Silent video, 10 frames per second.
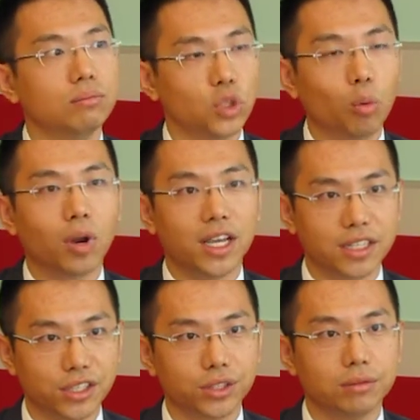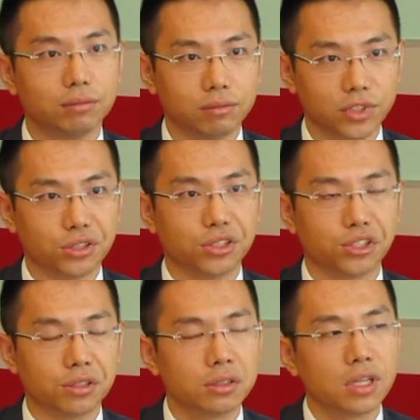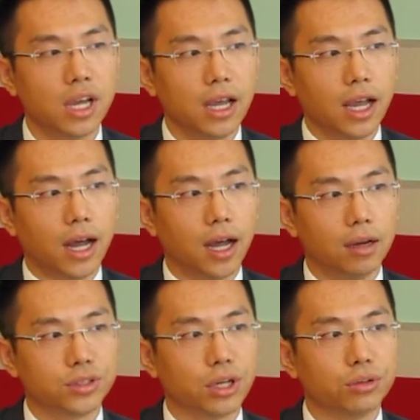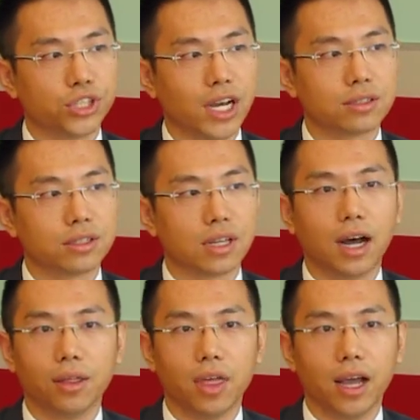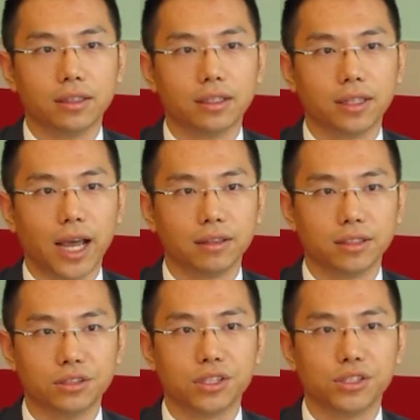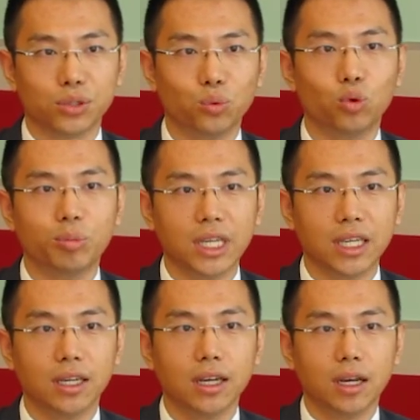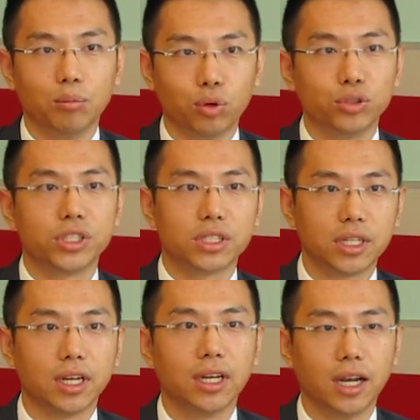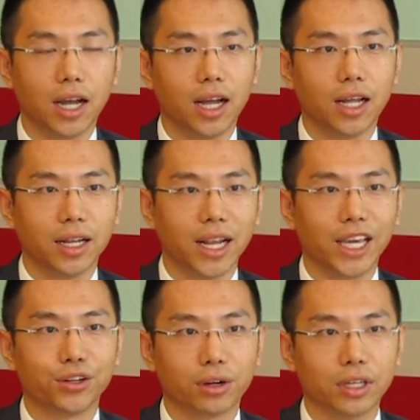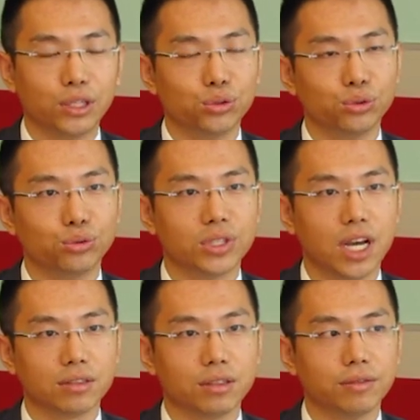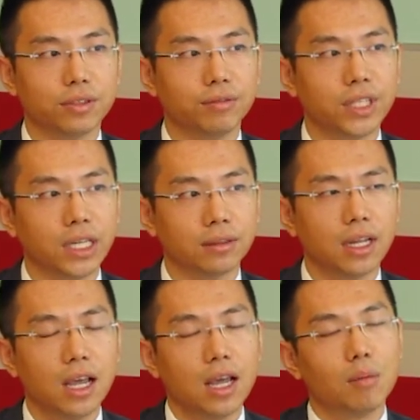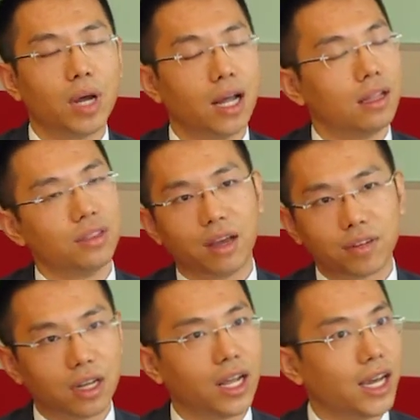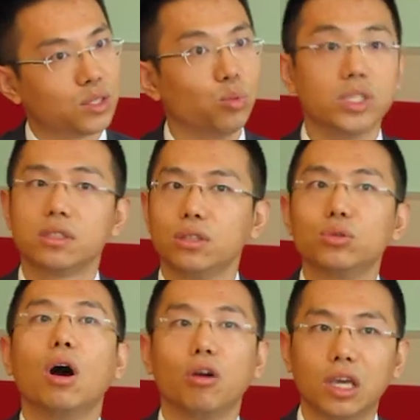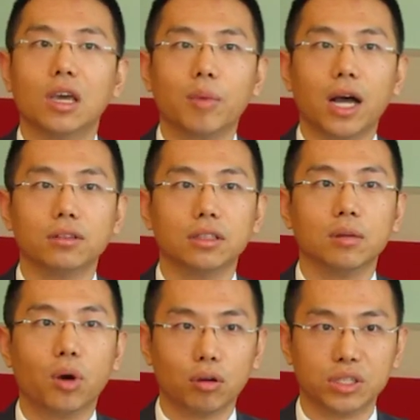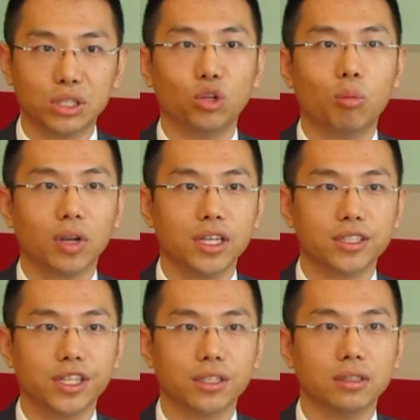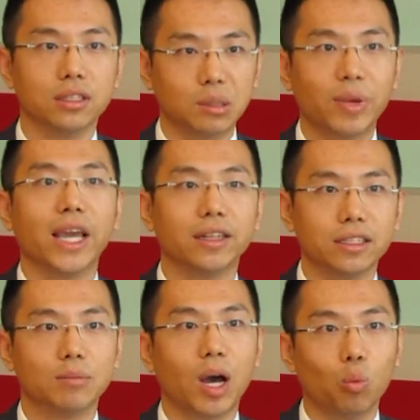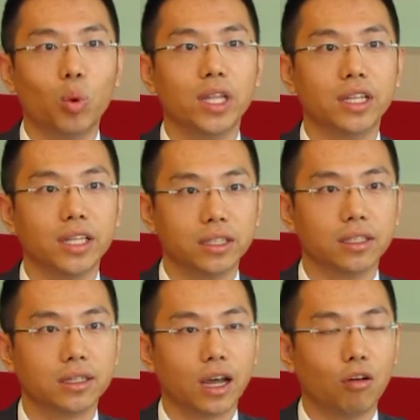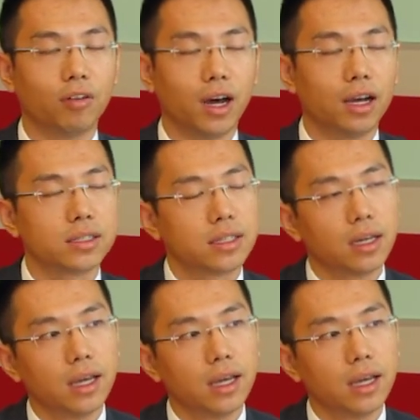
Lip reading: normalization decisions. So chances are that that decision will be pushed later into 2015. But nevertheless, we're still talking about the policy normalization. The debate is about when and how fast.